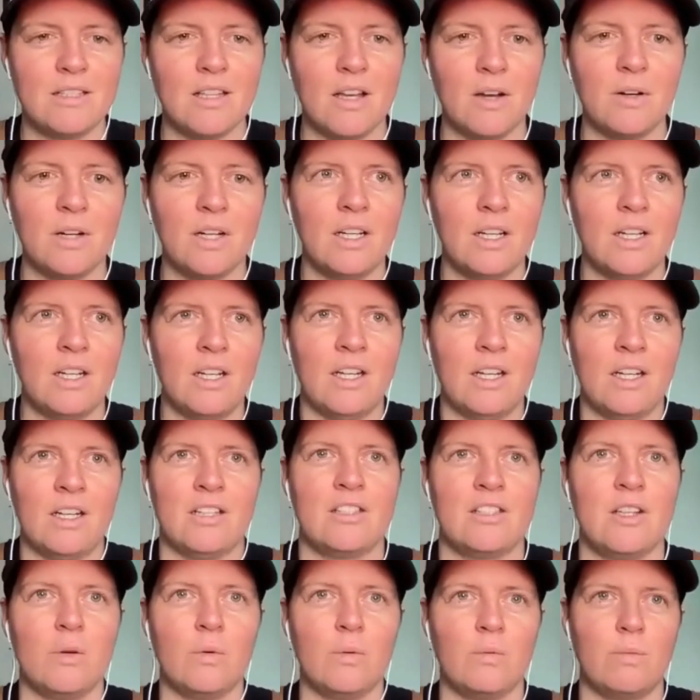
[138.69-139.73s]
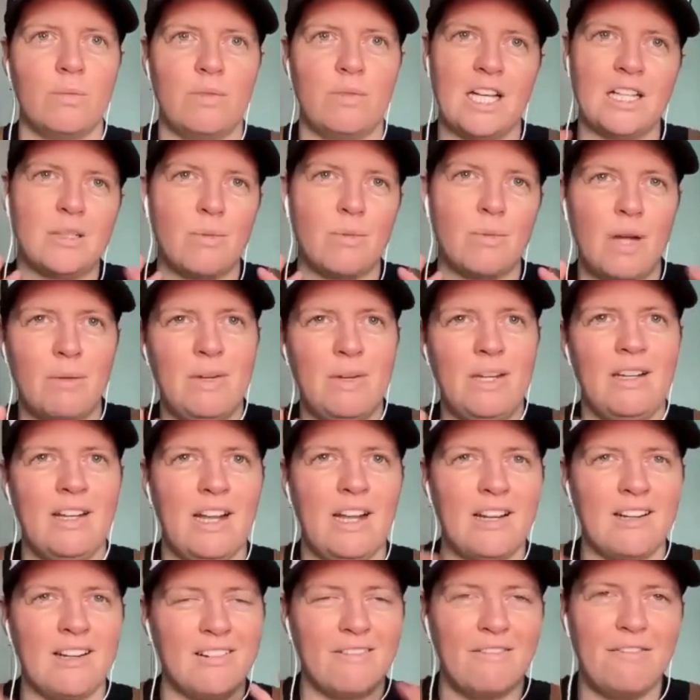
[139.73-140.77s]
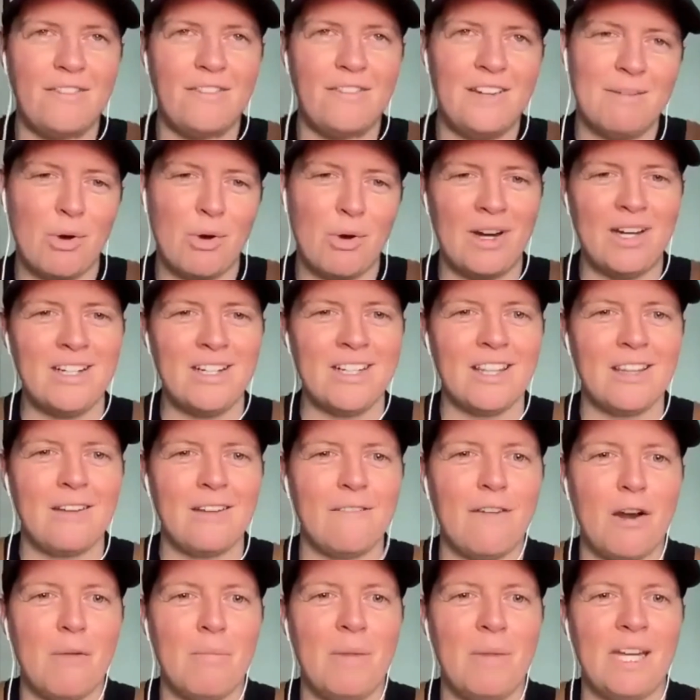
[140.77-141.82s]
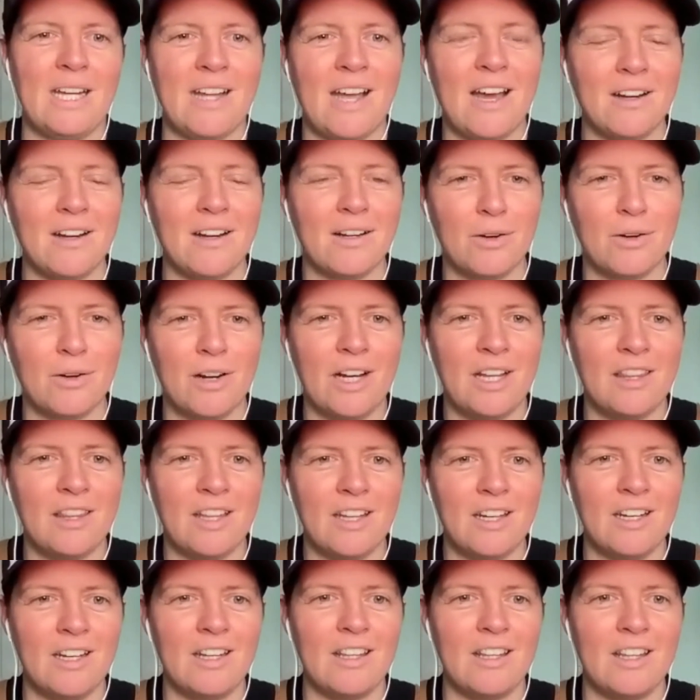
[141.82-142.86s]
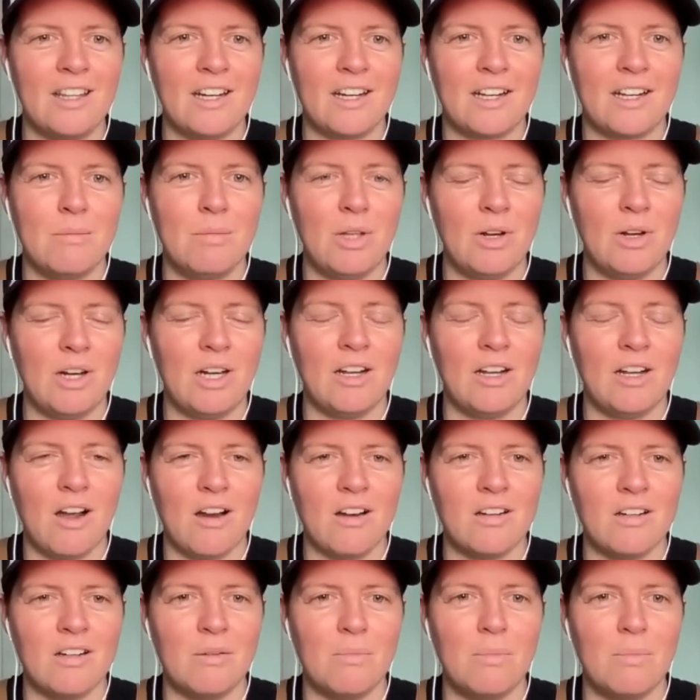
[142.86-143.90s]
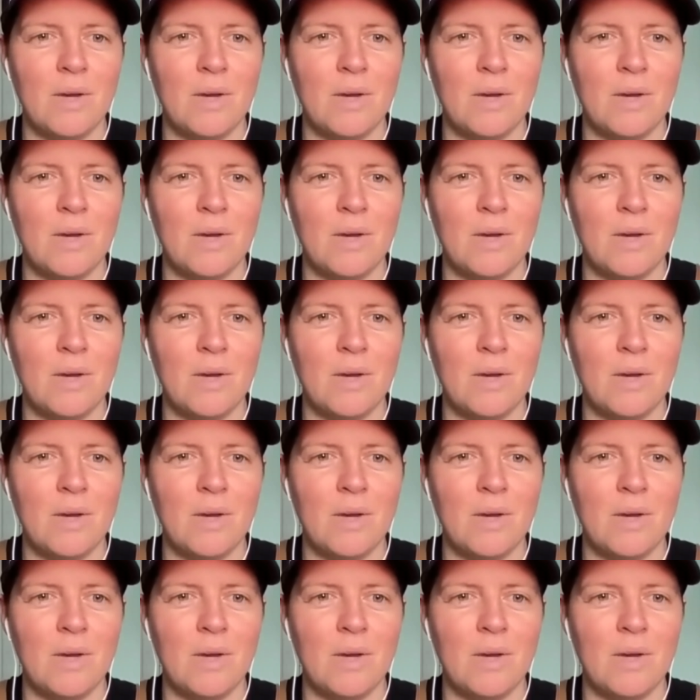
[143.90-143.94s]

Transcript: So that's why we fit more into the farming category than a community garden.